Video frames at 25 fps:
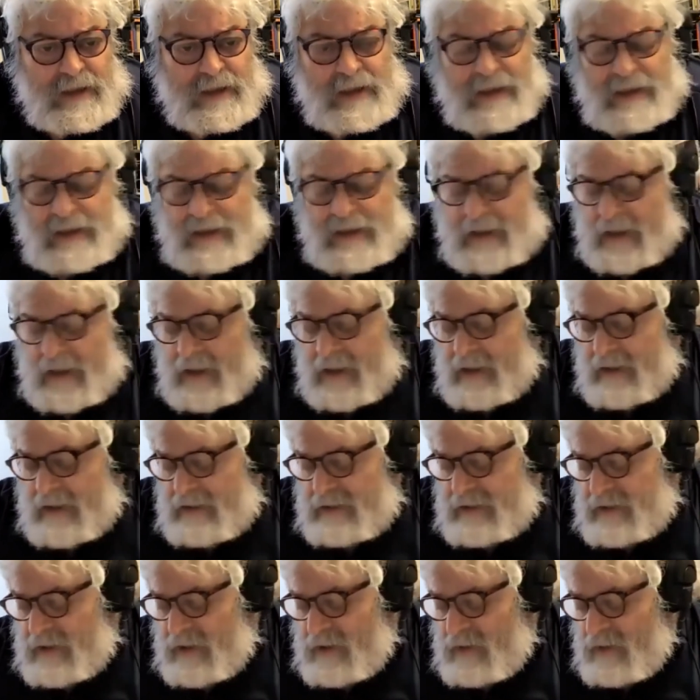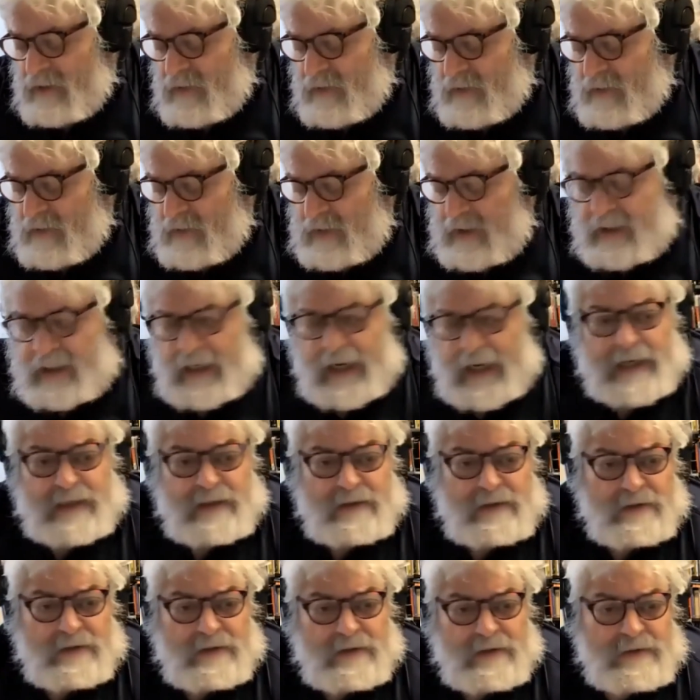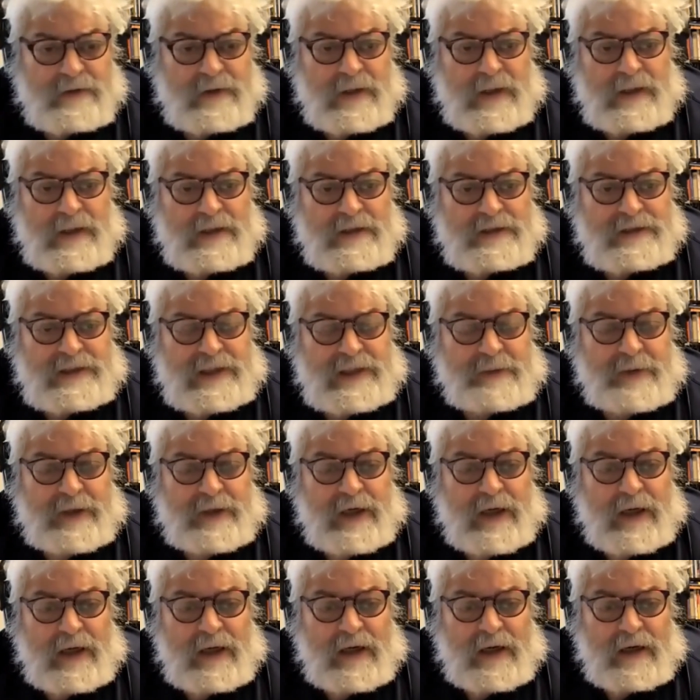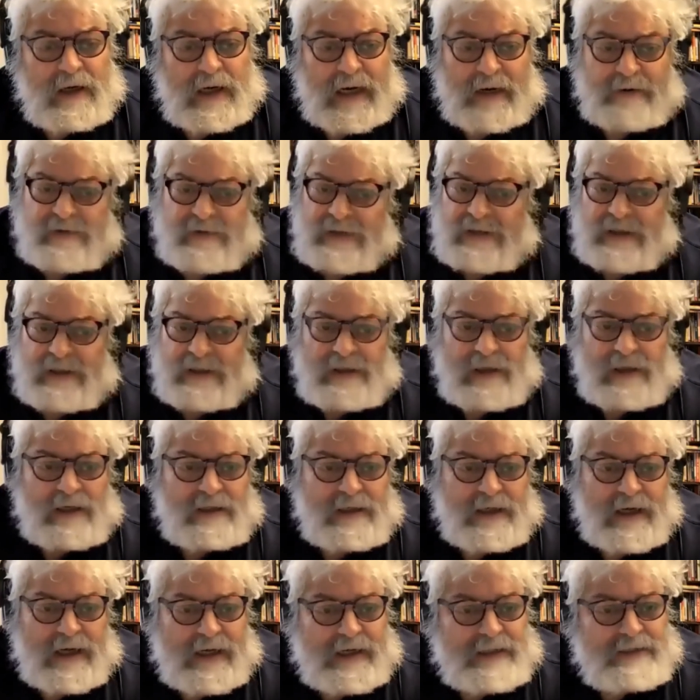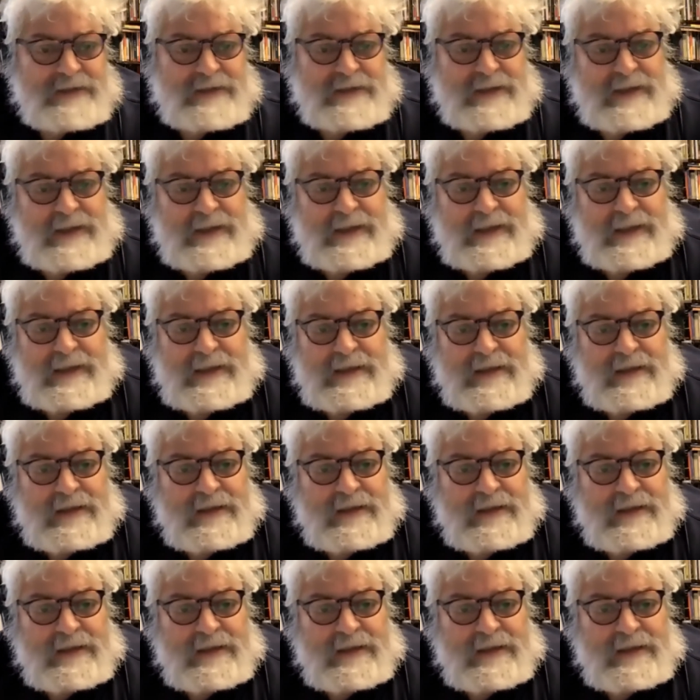and so we had a little seminar. I was the young guy sitting in